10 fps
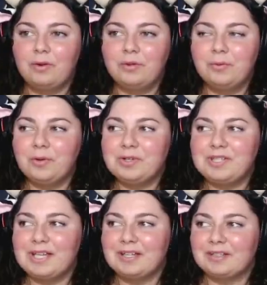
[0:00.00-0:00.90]
Oh, you were
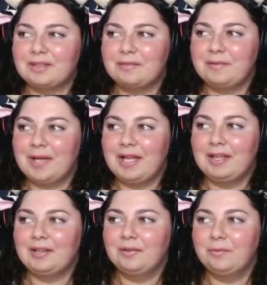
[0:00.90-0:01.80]
standing on top of my
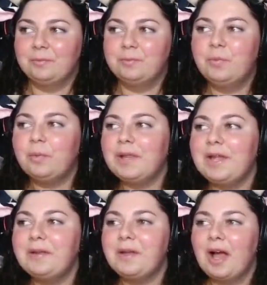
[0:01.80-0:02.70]
head. We'll
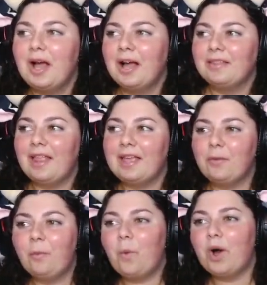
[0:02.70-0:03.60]
play like
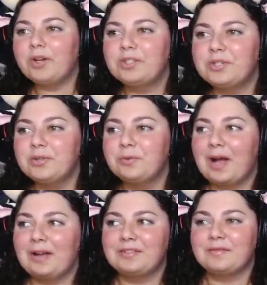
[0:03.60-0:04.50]
one or two
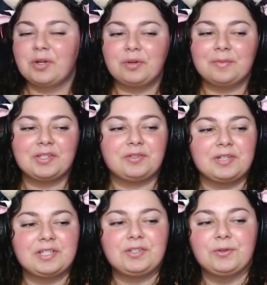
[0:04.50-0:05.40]
rounds of Murder
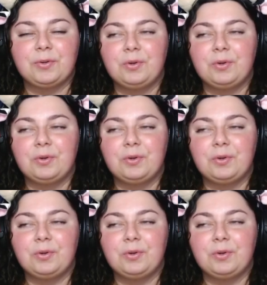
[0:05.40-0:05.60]
Mystery 2.